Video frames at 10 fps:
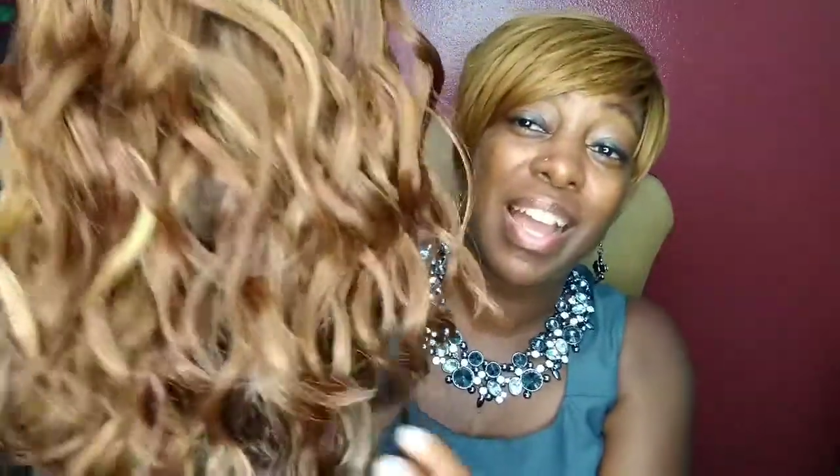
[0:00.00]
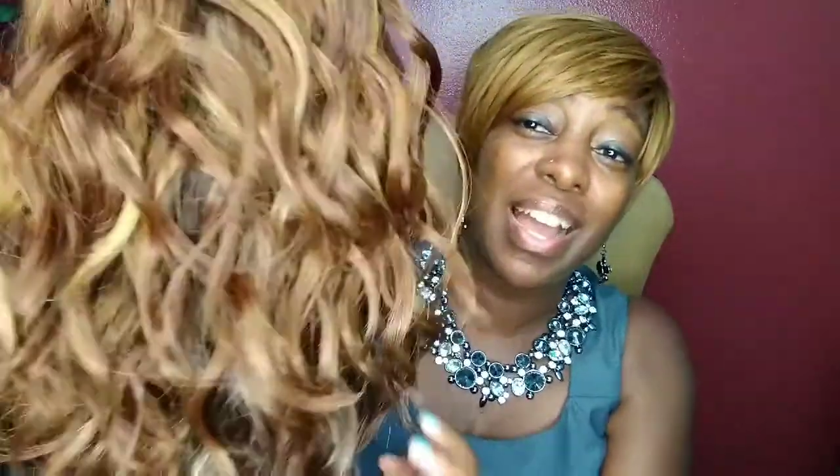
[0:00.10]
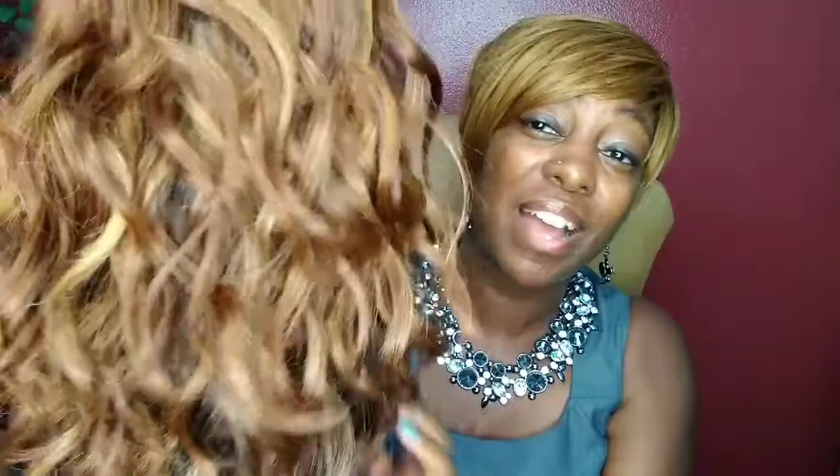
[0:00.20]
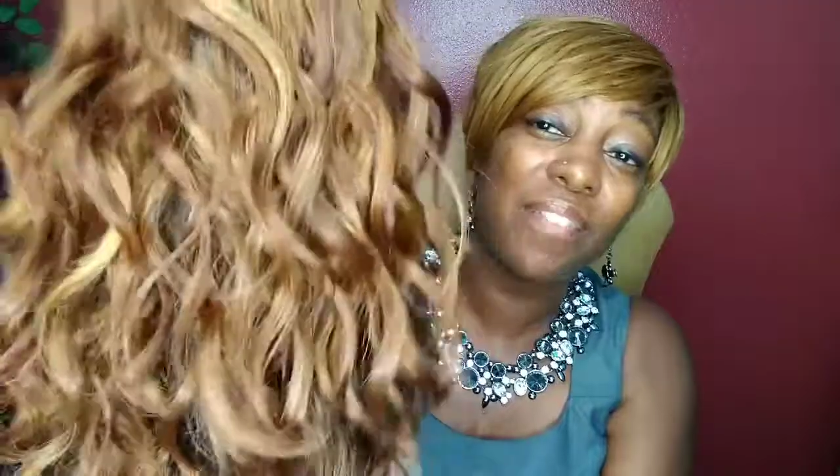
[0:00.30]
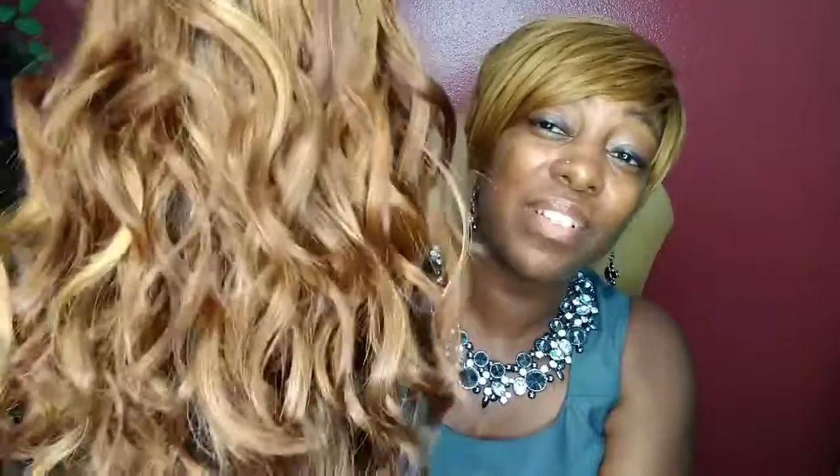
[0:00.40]

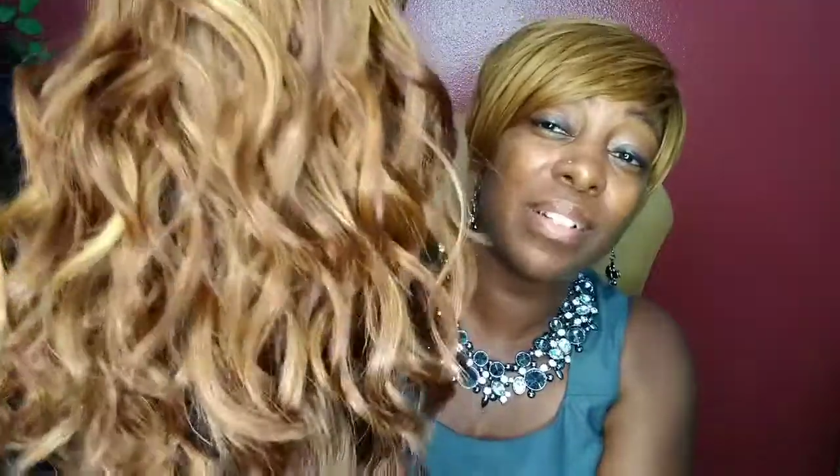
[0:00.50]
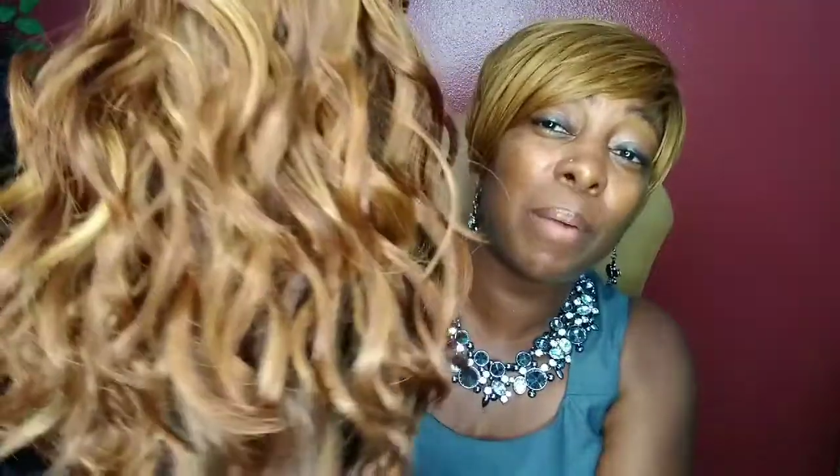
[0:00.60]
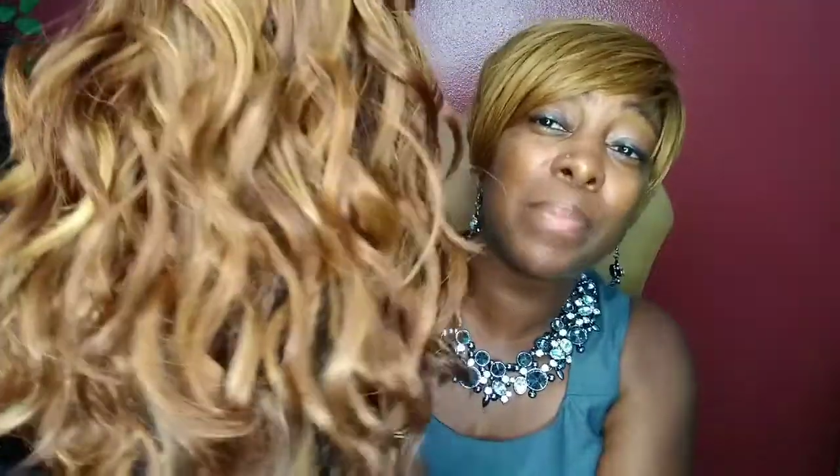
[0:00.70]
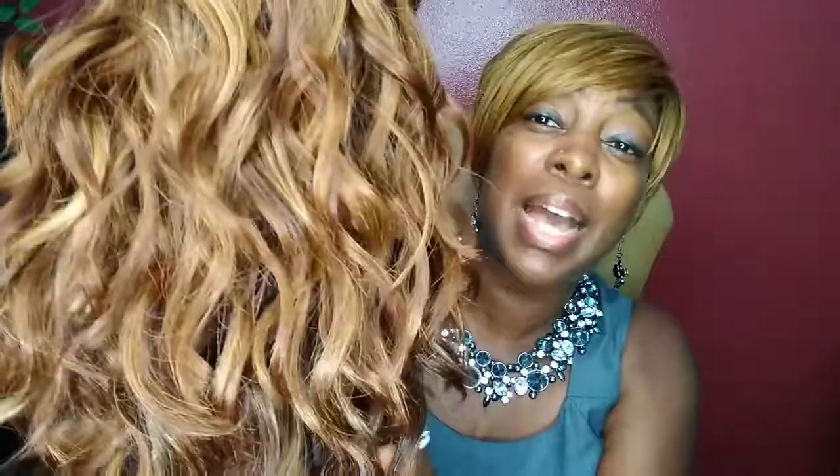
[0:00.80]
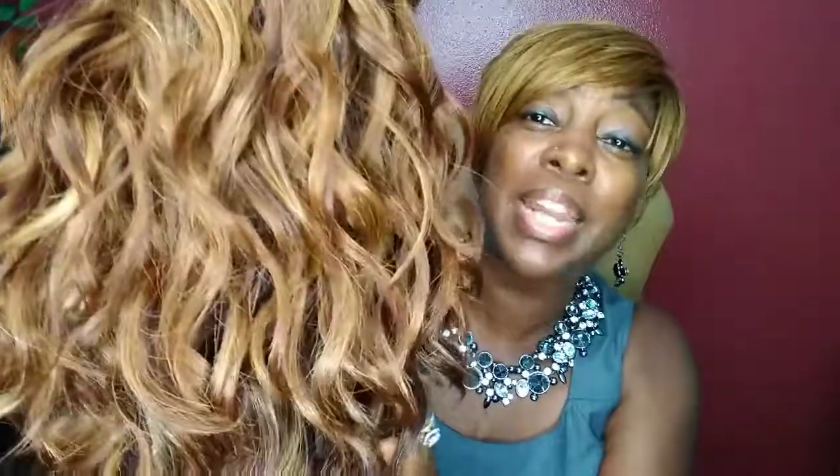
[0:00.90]

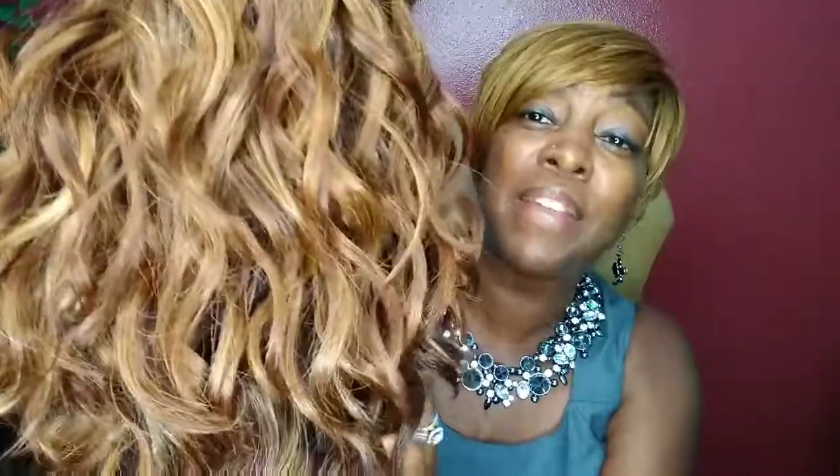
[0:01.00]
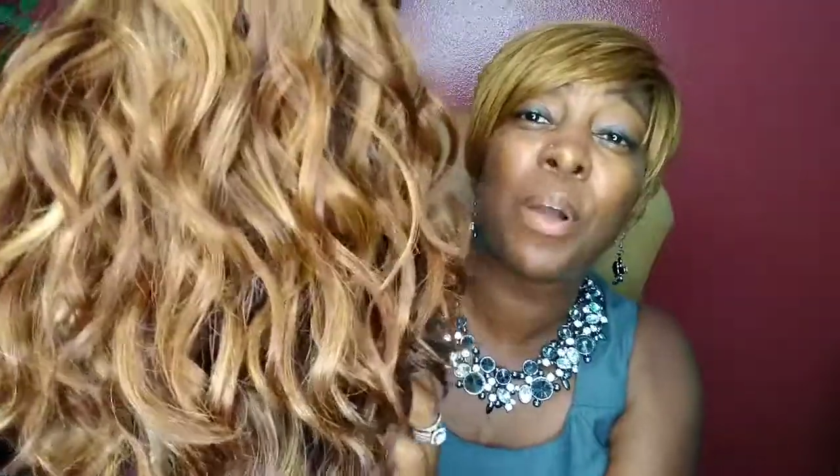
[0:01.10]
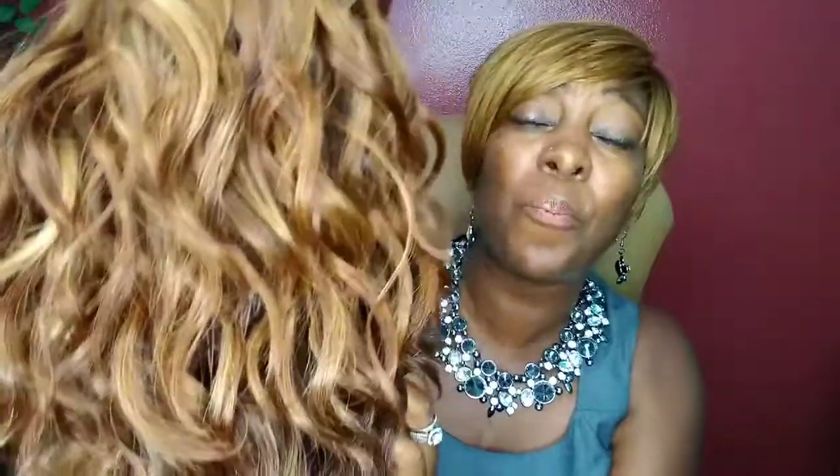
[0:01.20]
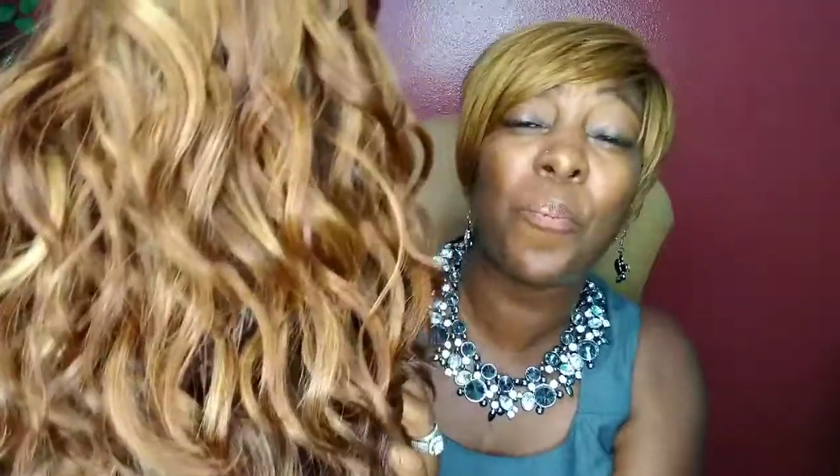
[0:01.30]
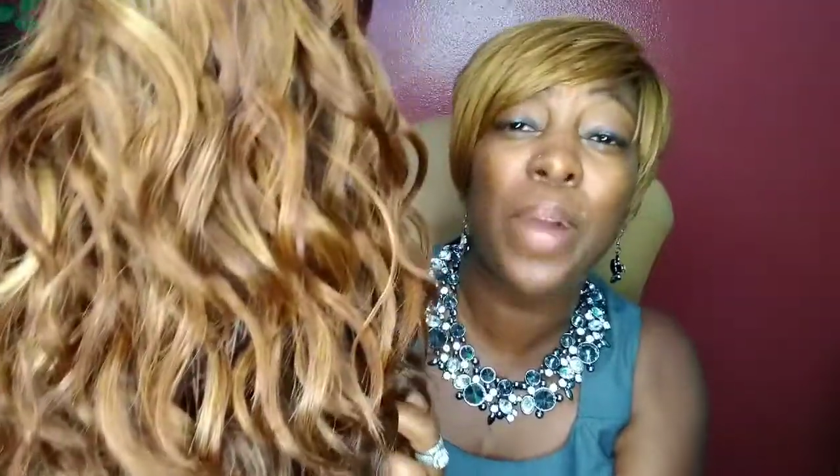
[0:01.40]
I'm not
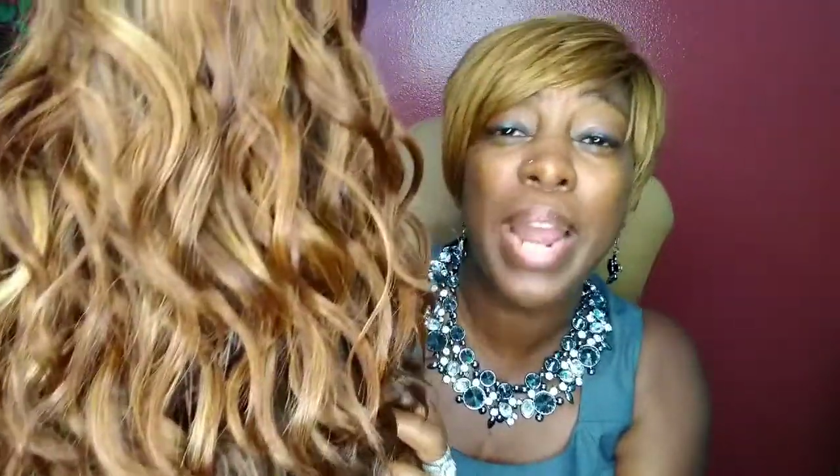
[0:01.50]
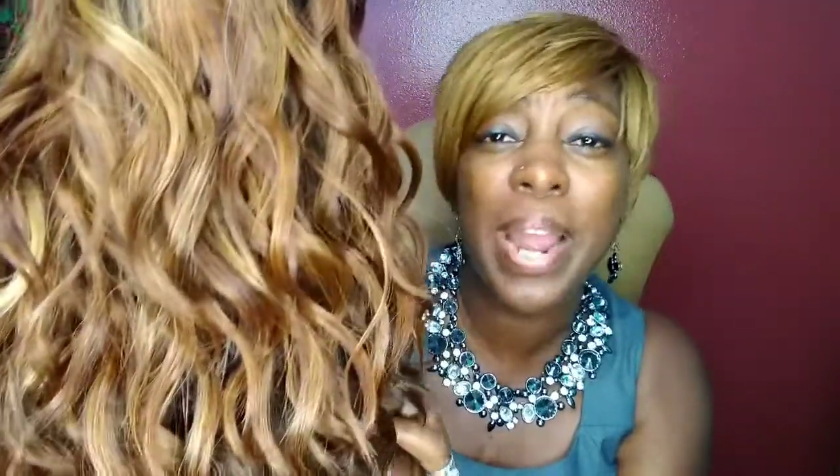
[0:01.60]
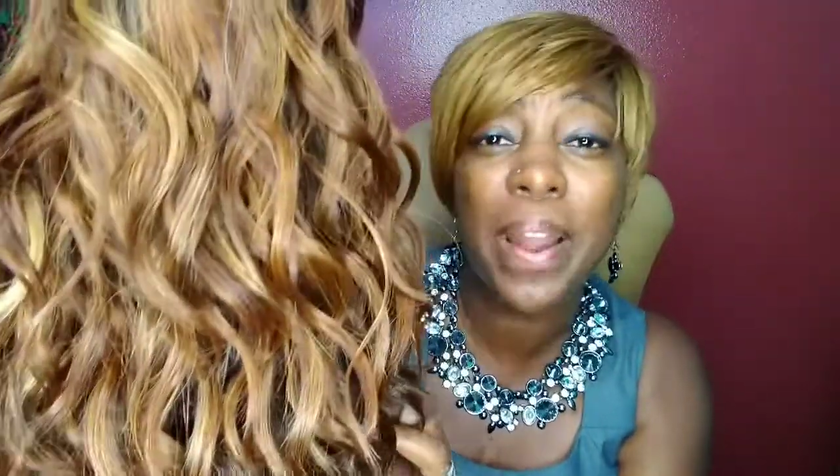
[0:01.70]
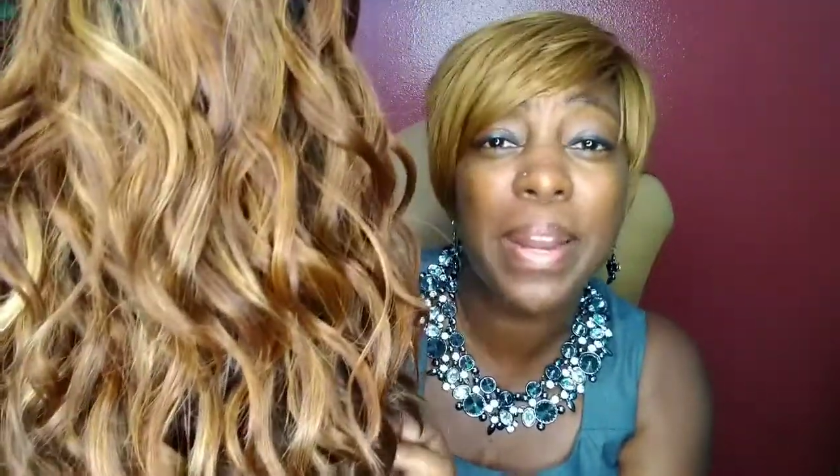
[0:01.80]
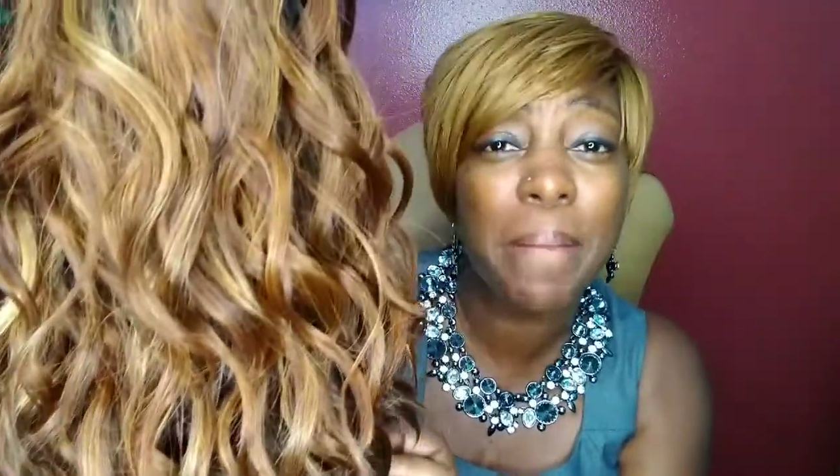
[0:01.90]
even
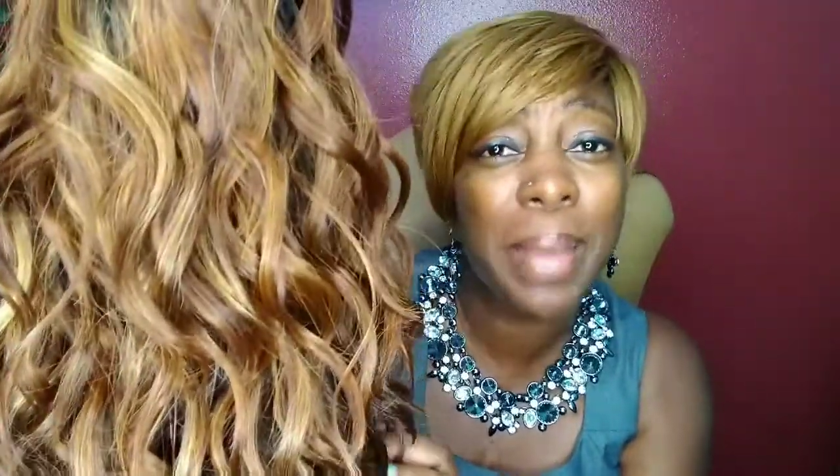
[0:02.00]
wearing it,